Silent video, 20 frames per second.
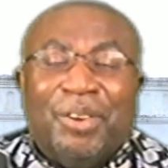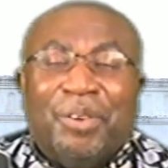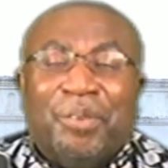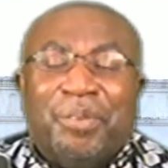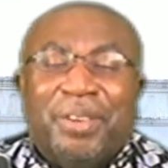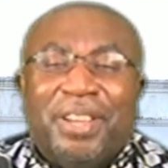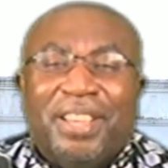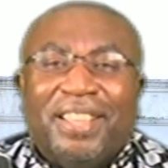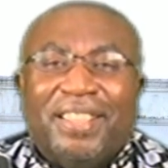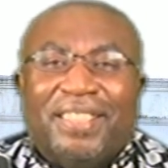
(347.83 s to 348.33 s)

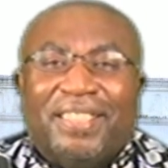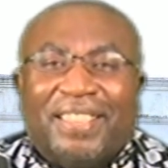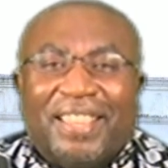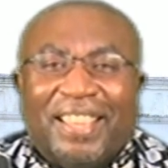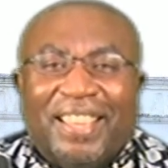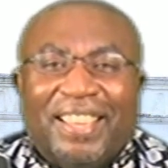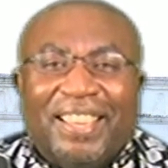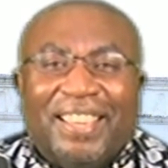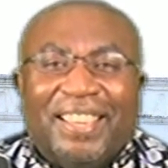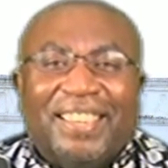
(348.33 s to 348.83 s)
We
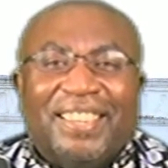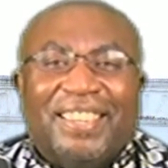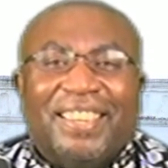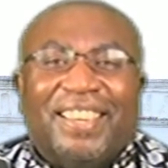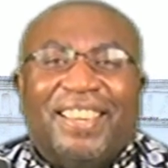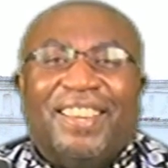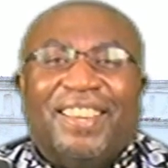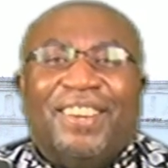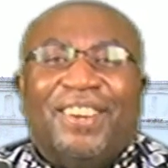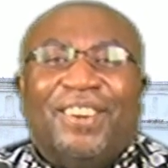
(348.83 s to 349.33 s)
thank
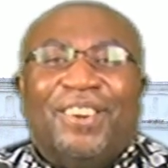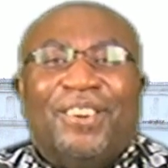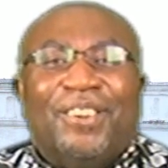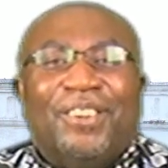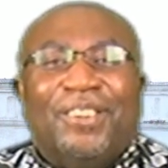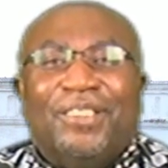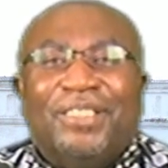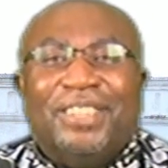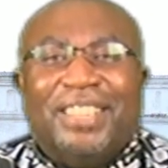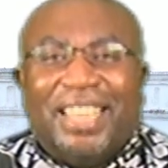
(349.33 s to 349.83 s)

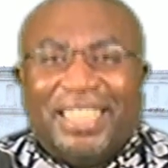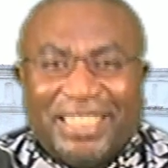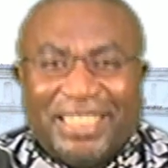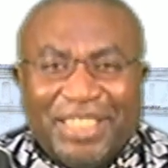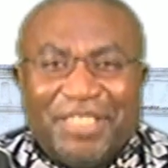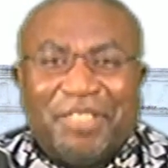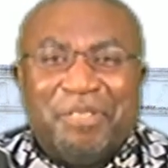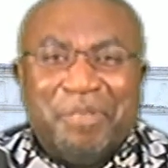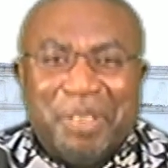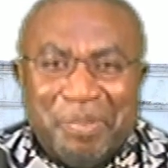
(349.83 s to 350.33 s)
all
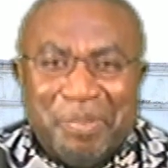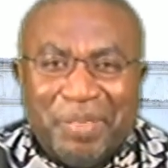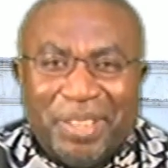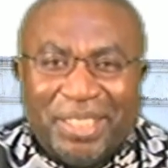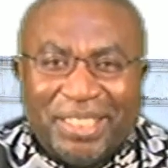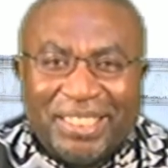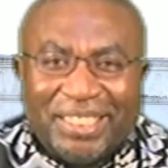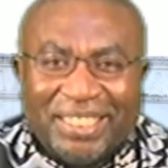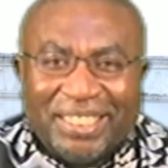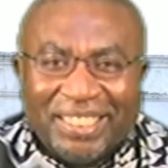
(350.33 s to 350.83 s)
GASIF
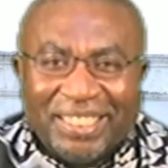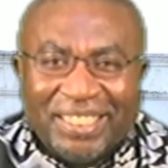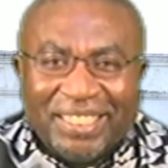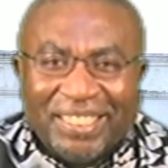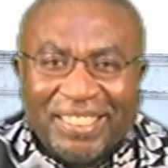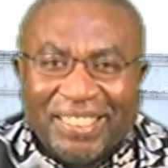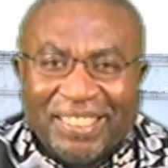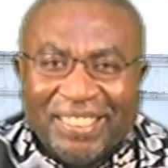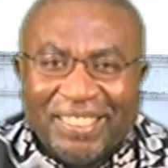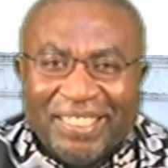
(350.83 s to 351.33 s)
members
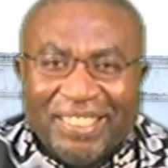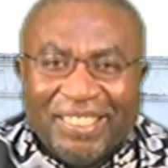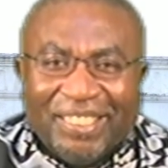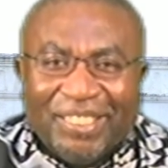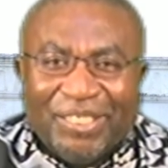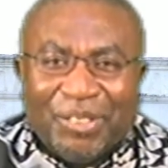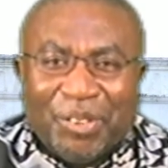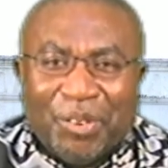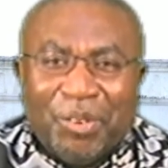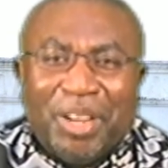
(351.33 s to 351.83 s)

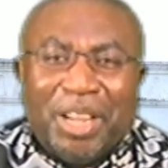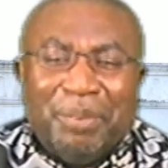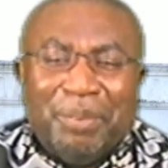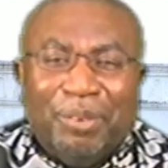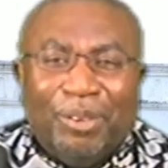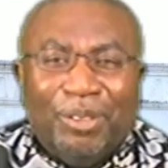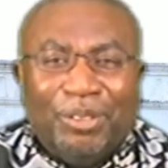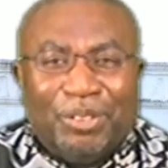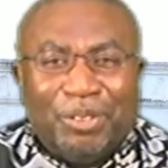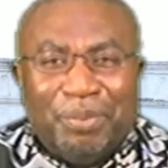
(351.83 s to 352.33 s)
who were
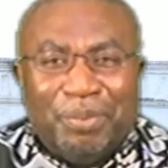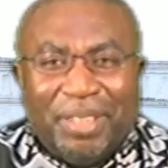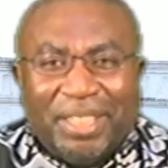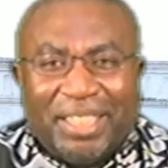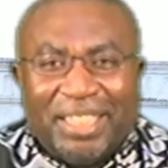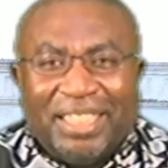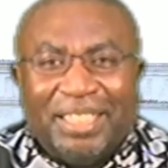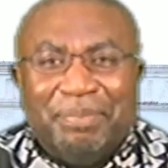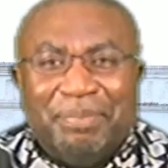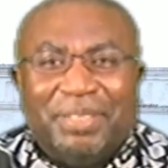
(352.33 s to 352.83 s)
able to make
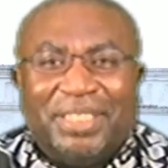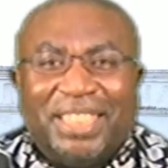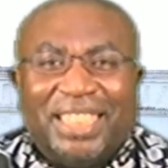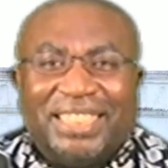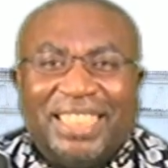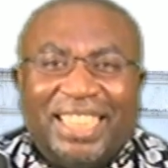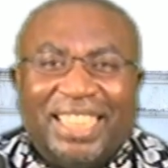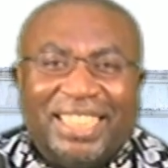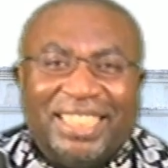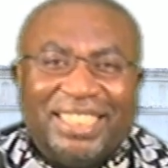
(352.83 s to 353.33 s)
it, Mr.
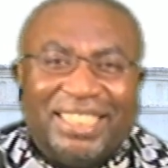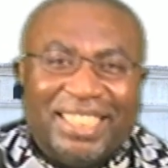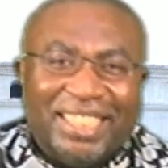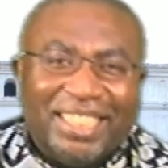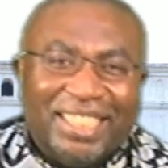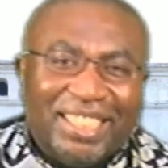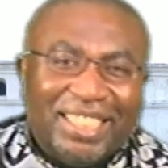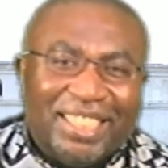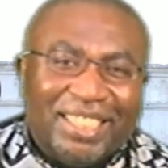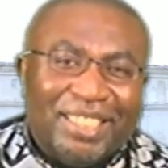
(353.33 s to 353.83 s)

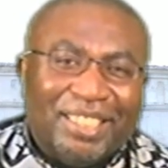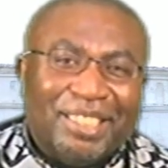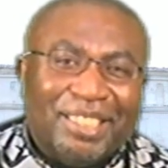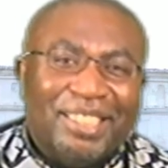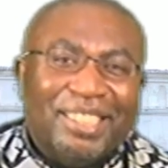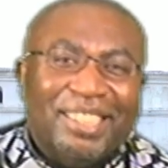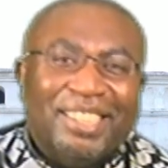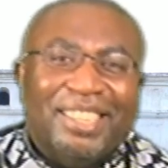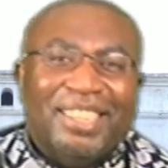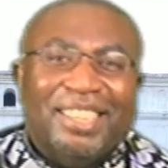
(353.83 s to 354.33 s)
Sakite,